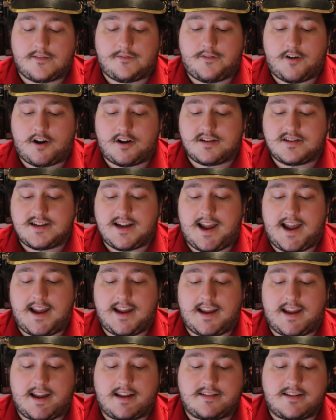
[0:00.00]
Vert
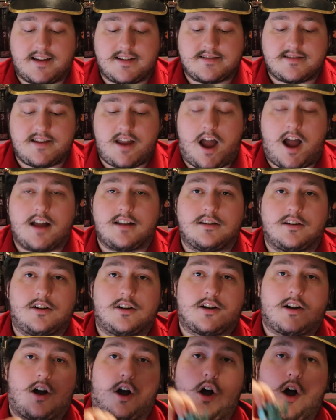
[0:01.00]
Tank. It does not
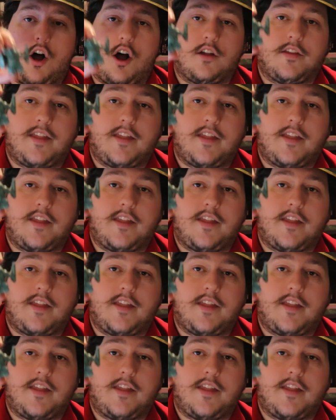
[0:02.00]
look all